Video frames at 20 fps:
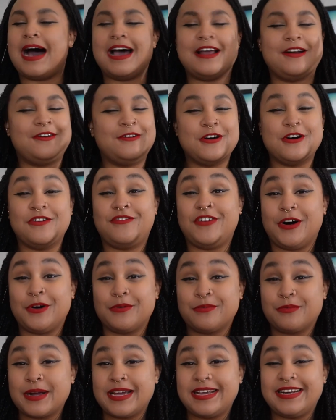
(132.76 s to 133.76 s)
I don't know if
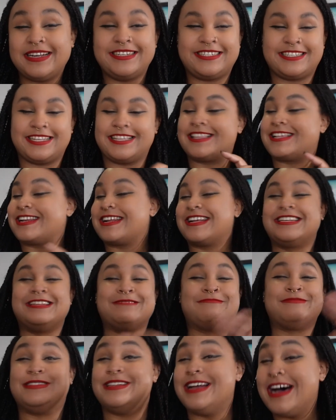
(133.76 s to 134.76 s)
I'll read it. And then I end
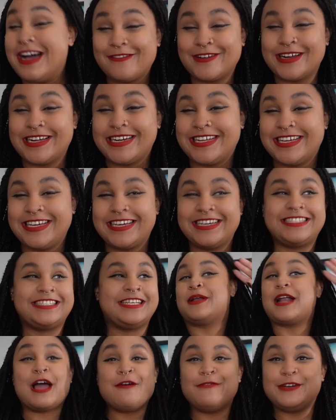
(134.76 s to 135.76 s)
up not reading it,
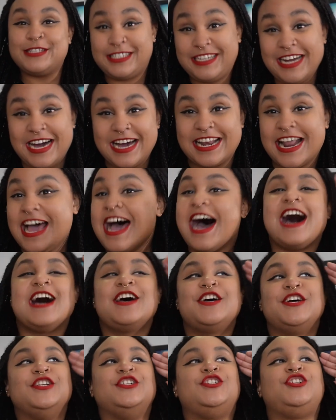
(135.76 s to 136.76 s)
but I was done.
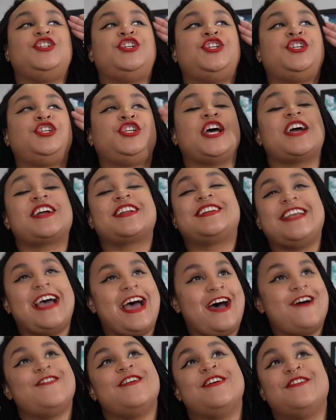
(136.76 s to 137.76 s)
I had checked
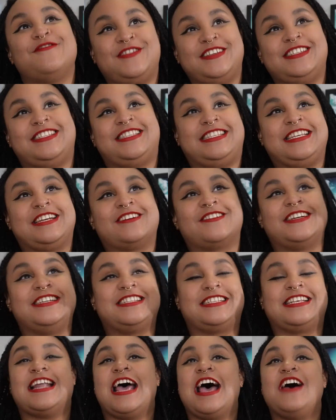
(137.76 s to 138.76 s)
out of this
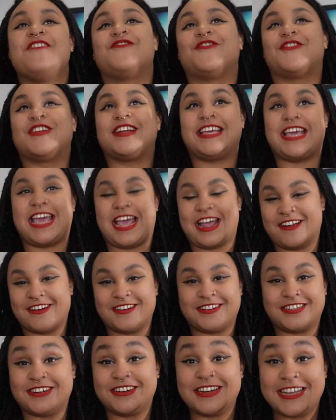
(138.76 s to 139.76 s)
series and every
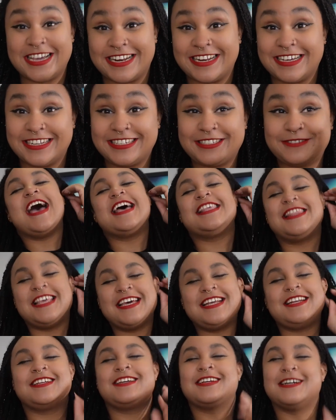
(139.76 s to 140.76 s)
character in it. And
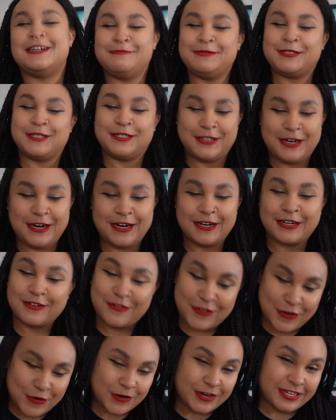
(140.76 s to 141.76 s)
then comes along A
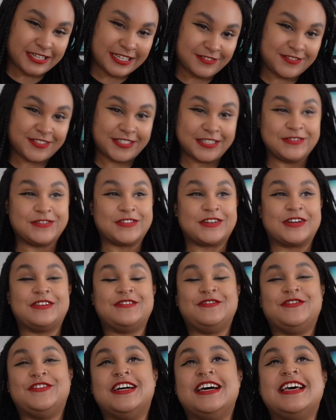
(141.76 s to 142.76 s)
Court of Silver
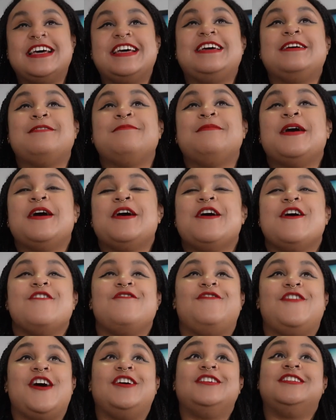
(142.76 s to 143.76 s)
and Flame
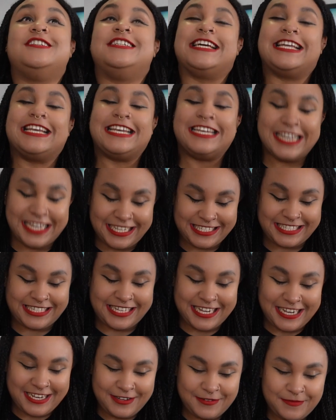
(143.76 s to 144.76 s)
following
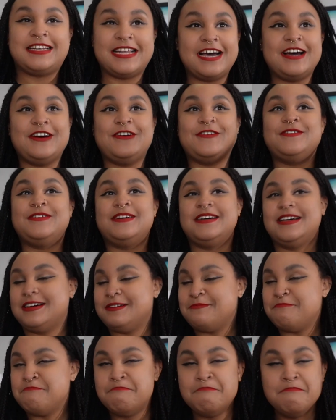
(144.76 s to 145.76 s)
Nesta. Now,
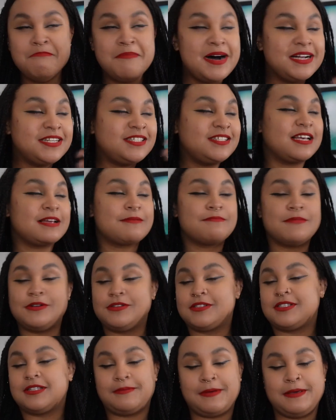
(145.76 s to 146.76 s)
much like
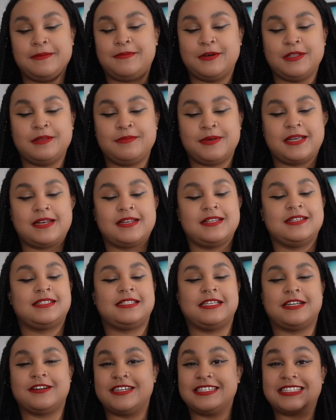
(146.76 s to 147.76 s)
most of the people at the beginning of the
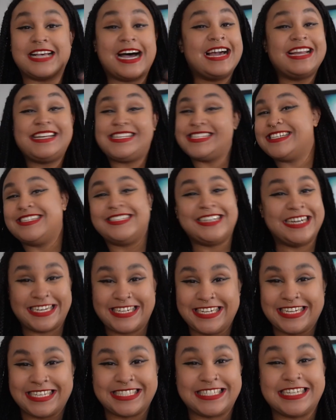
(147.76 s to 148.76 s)
series, I didn't
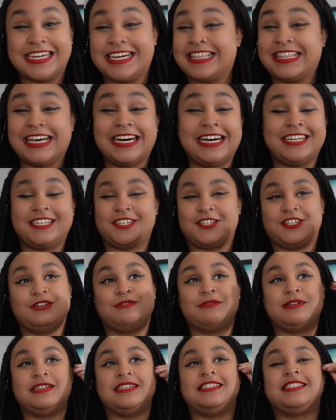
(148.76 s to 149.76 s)
like Nesta. I thought she
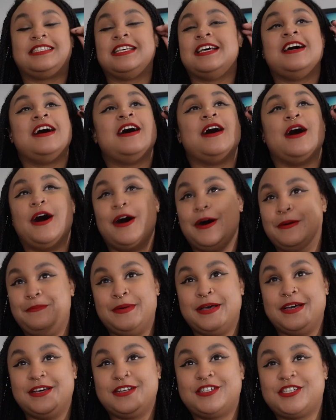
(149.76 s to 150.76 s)
was a
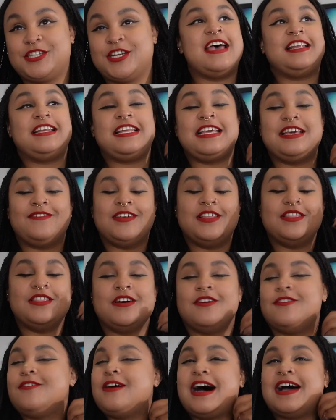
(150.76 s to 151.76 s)
bitch. And even
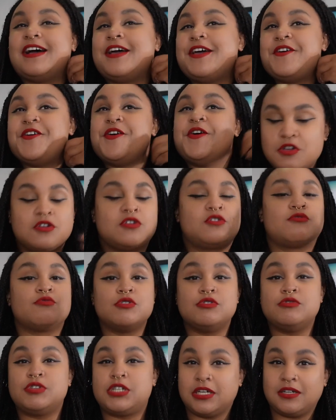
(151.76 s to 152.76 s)
though I
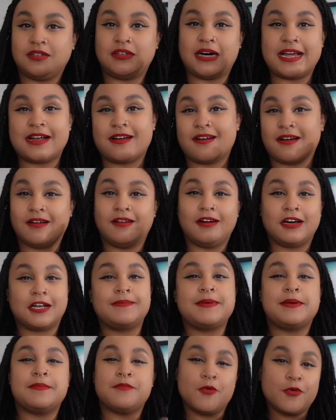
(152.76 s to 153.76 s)
grew to like her a little
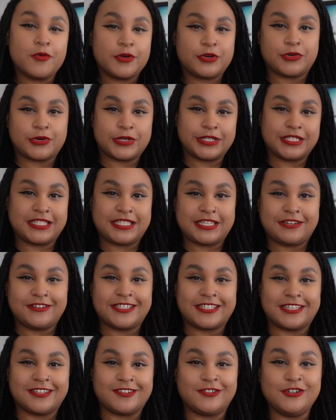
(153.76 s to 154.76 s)
bit more towards the
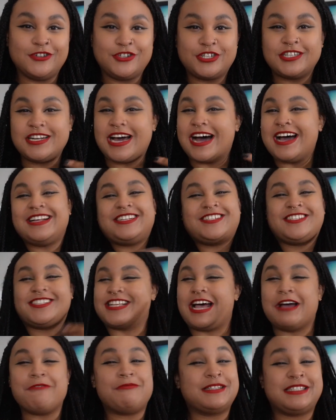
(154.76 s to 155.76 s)
series conclusion,
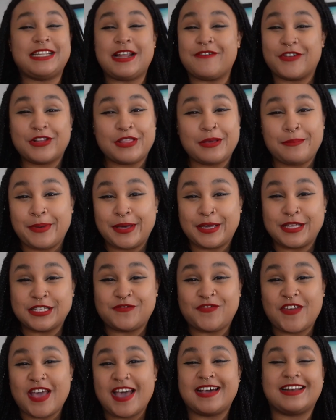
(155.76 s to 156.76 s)
I was never the
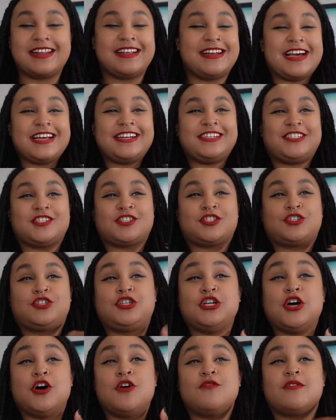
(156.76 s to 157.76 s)
biggest fan, and I just
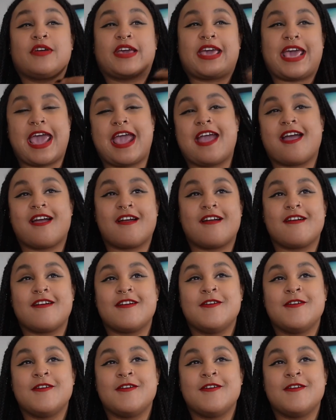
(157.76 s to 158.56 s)
don't care